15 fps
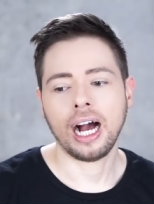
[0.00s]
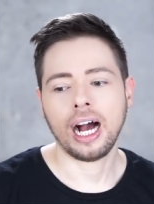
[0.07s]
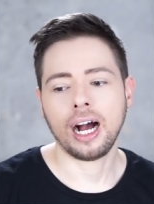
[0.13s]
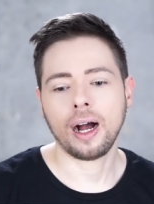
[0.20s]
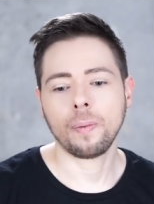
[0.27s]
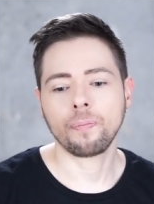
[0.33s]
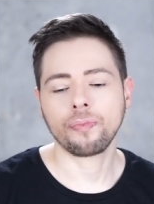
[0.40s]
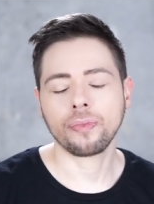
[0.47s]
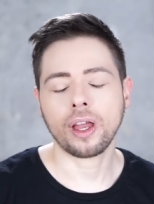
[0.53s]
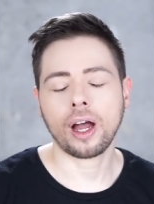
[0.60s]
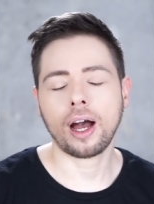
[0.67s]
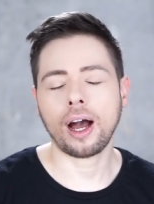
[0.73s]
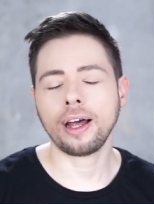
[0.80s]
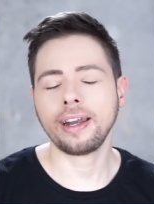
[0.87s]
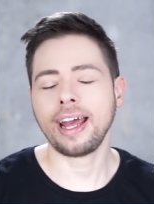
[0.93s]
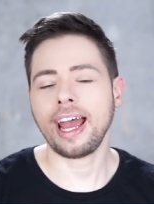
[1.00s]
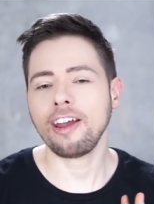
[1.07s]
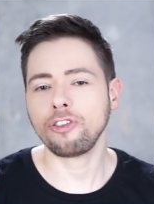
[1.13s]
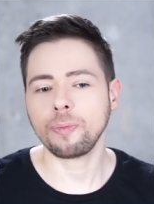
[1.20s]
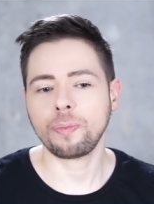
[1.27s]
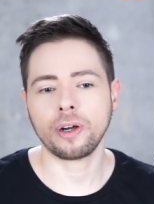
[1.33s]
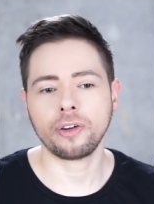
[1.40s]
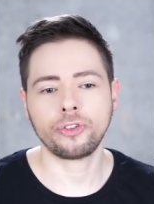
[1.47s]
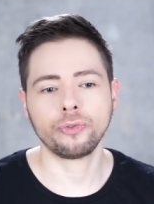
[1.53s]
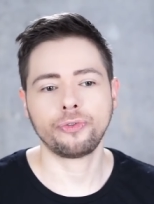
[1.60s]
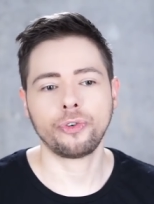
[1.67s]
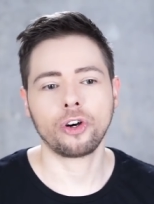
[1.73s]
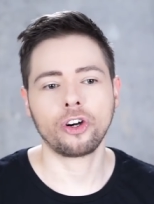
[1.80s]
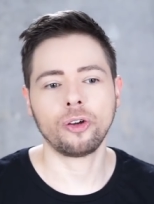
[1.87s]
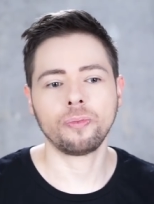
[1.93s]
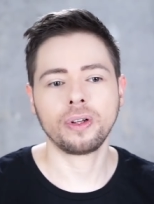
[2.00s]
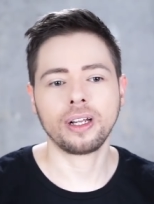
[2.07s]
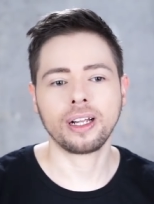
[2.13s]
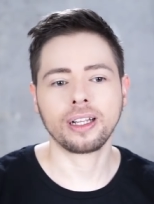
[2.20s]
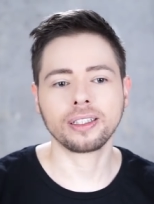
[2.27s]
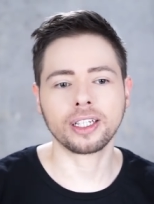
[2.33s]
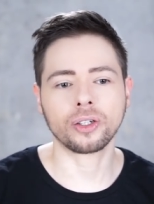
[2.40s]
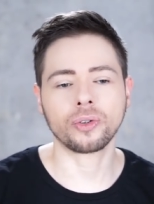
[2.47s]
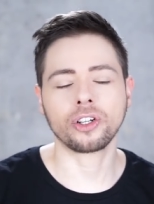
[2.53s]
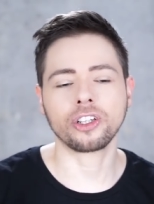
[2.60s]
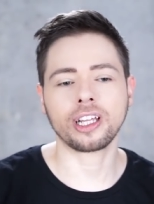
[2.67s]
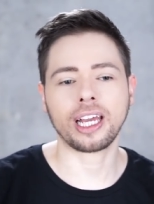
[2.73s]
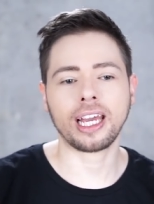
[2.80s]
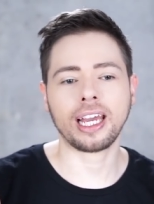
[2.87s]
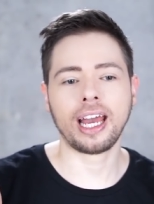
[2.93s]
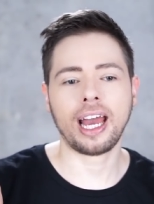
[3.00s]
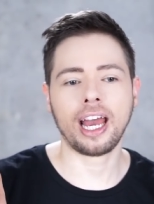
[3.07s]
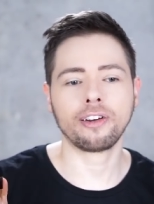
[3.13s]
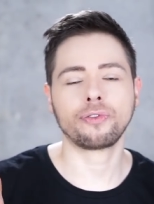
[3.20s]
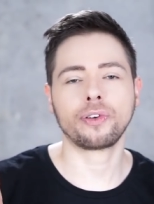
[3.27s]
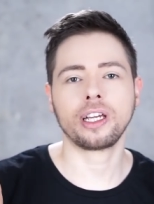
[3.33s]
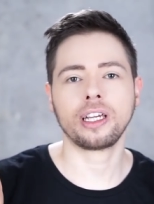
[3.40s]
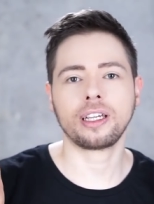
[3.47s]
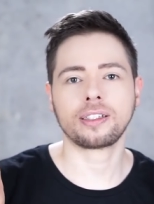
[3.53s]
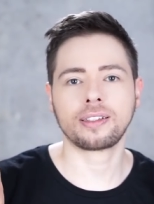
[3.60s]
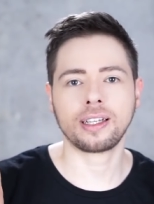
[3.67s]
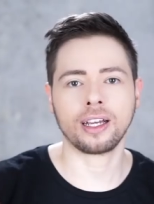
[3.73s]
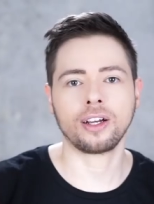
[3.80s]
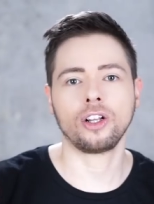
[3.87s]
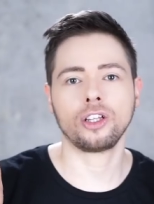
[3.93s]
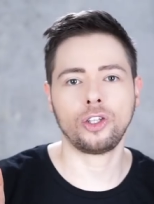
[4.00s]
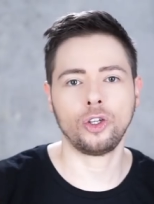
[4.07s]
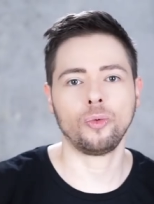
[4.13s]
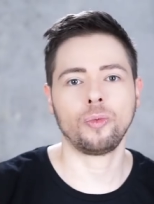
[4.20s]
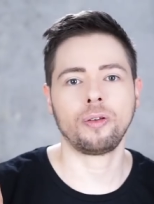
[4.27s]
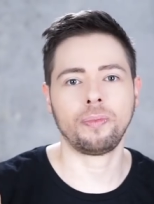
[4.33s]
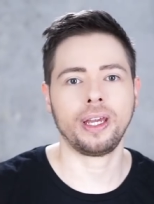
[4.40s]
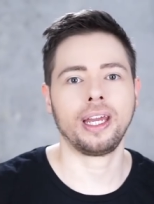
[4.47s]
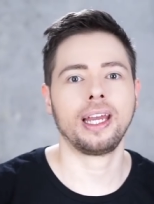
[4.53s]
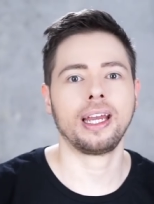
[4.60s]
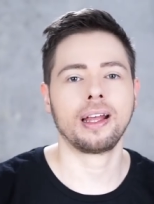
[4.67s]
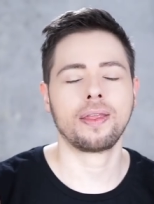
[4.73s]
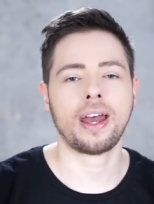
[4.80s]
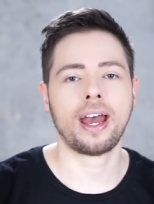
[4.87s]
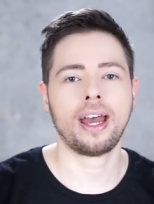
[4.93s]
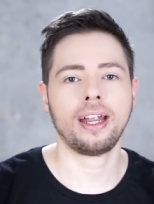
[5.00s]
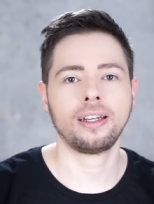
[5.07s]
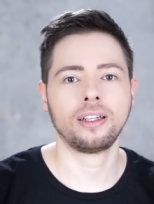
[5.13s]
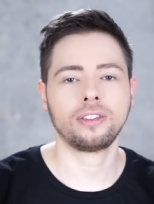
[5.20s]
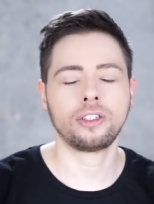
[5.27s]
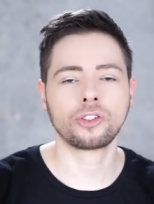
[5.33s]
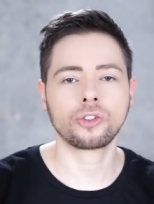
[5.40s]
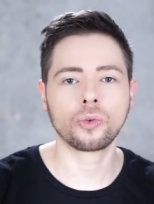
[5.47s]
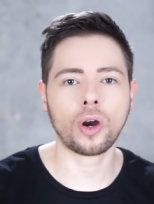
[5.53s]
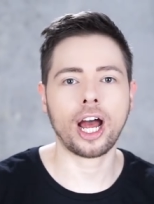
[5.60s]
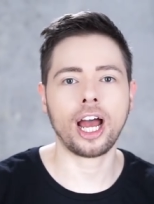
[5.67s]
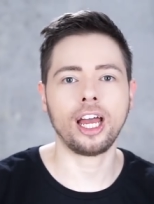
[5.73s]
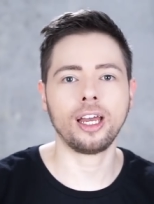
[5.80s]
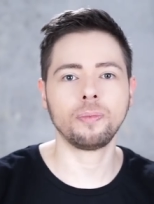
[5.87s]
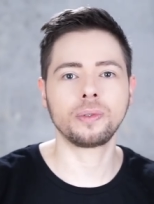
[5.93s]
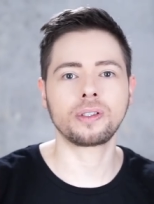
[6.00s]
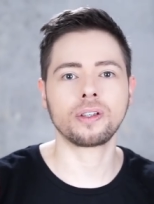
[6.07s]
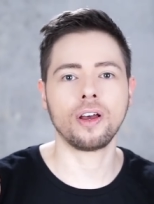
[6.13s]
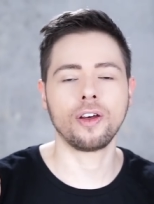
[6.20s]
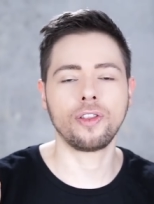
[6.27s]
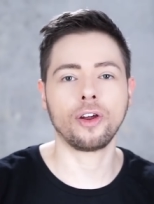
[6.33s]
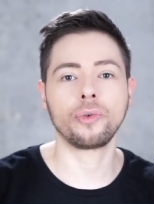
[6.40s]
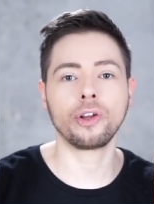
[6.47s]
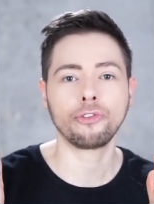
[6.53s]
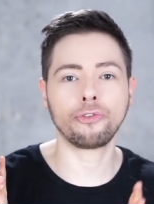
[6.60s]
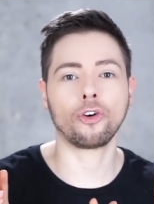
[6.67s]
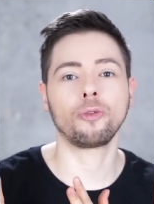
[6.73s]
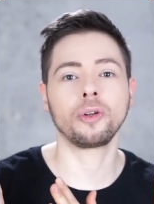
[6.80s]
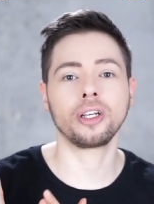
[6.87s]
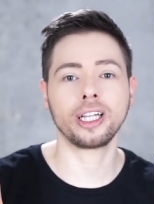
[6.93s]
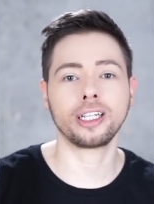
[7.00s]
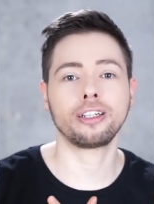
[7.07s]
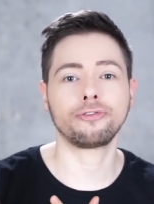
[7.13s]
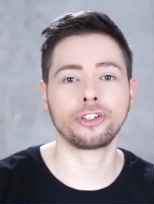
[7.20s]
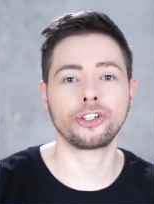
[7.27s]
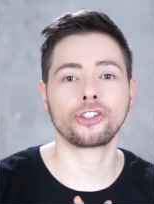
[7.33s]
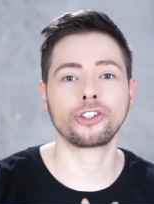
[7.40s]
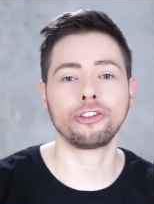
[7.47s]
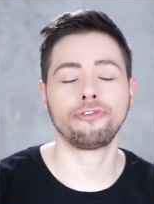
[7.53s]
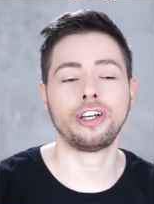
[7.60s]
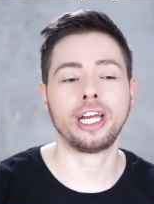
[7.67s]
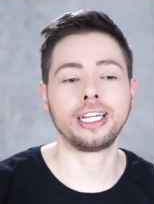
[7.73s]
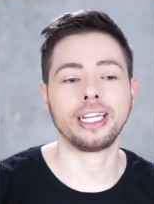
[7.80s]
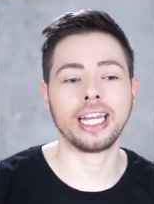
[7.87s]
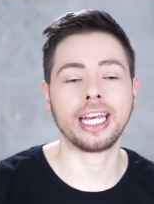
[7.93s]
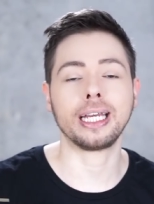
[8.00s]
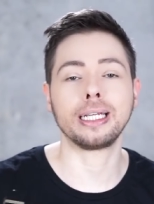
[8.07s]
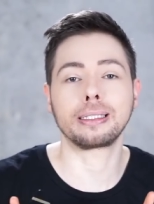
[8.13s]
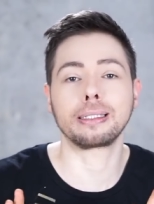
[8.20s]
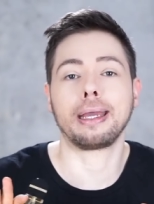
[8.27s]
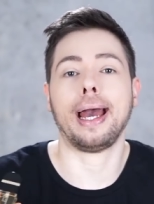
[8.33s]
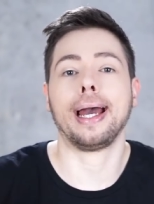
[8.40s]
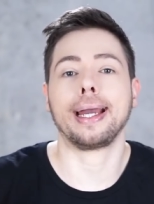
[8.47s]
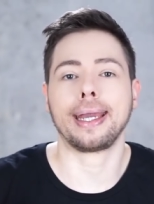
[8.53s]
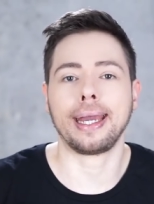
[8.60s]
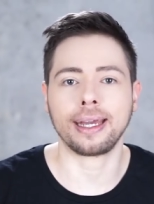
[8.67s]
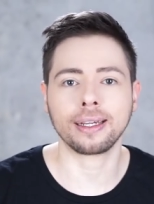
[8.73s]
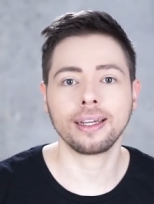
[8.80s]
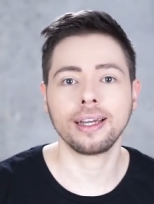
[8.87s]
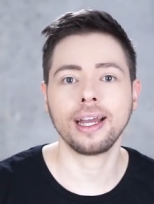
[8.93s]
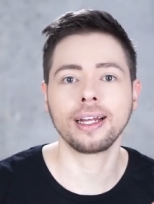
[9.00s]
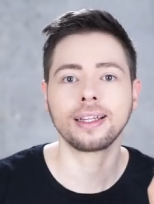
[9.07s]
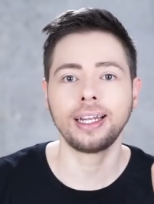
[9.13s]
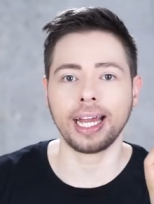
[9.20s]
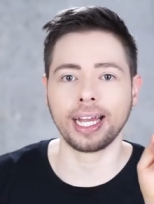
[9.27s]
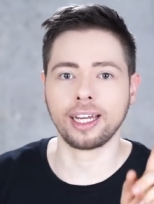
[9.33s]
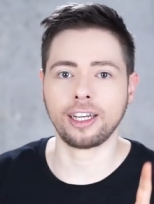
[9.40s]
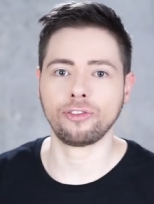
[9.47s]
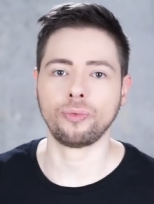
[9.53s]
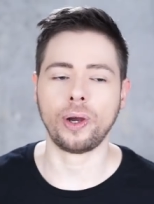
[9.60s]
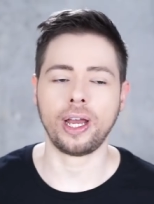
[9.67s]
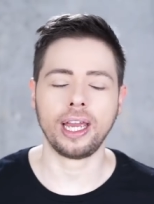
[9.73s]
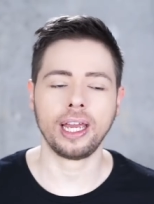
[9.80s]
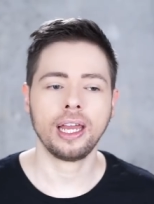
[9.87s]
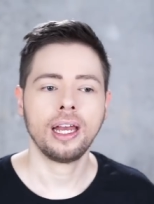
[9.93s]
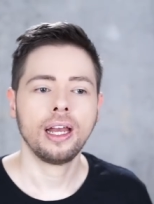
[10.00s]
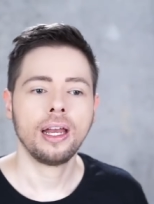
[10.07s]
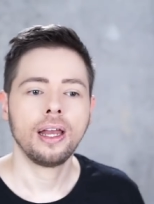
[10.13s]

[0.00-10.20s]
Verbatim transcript: Um, on every perfume forum, literally every single human being that describes the reformulated version of Fendi is gagging in the negative way.